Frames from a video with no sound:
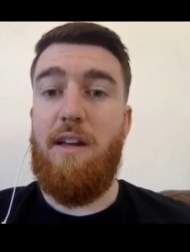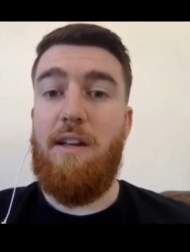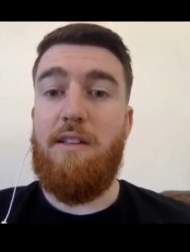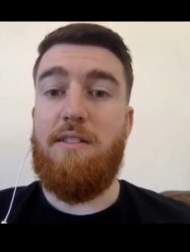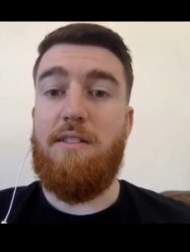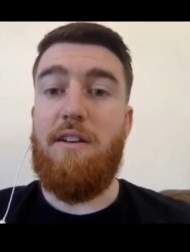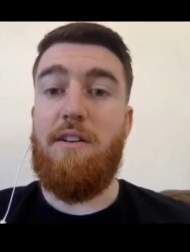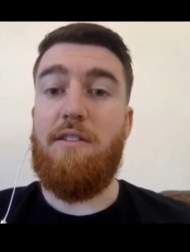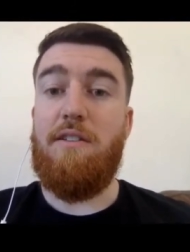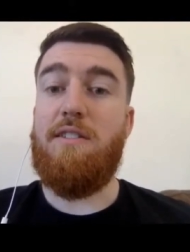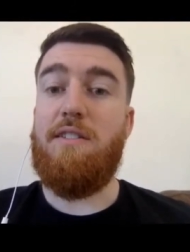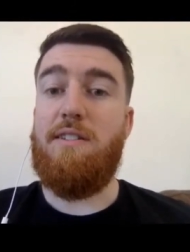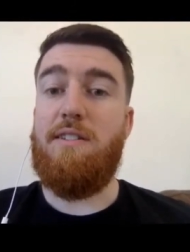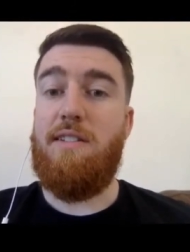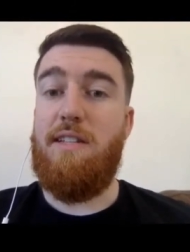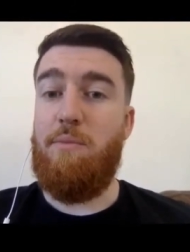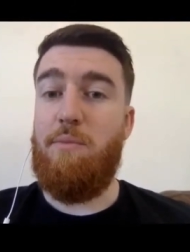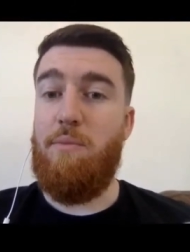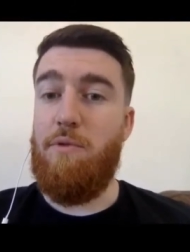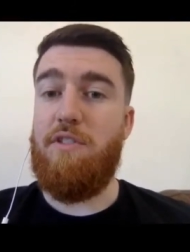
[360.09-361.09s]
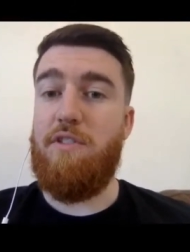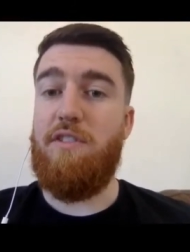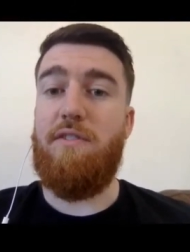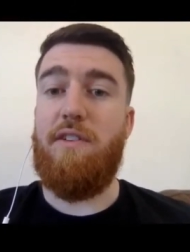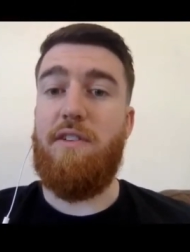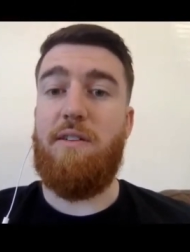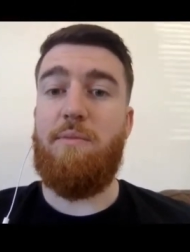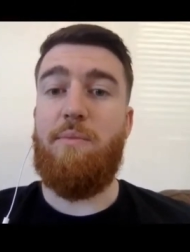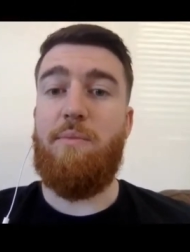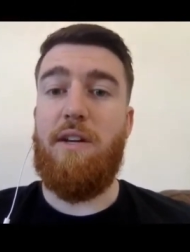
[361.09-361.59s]
starts to
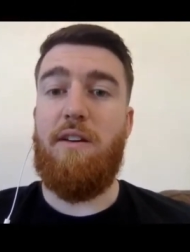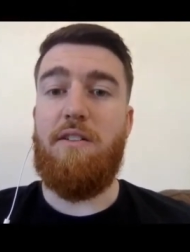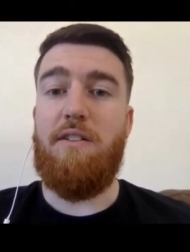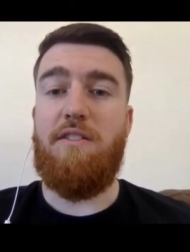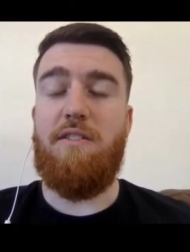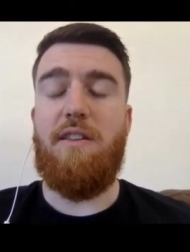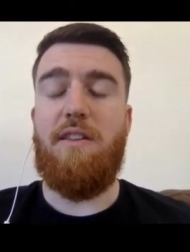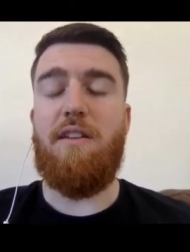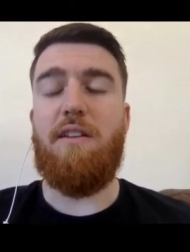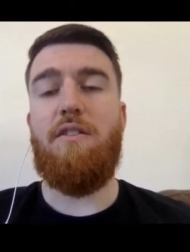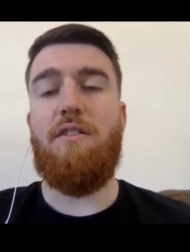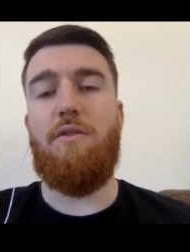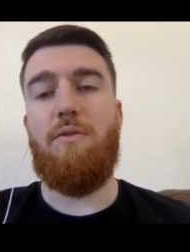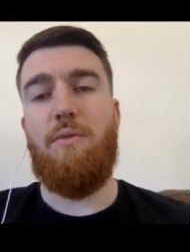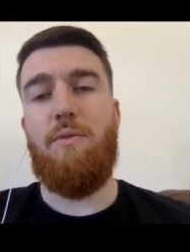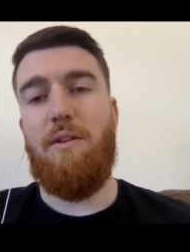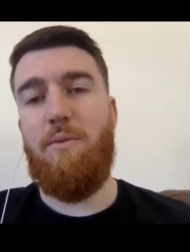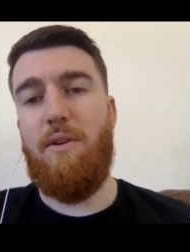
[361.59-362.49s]
demotivate because you think, oh, well,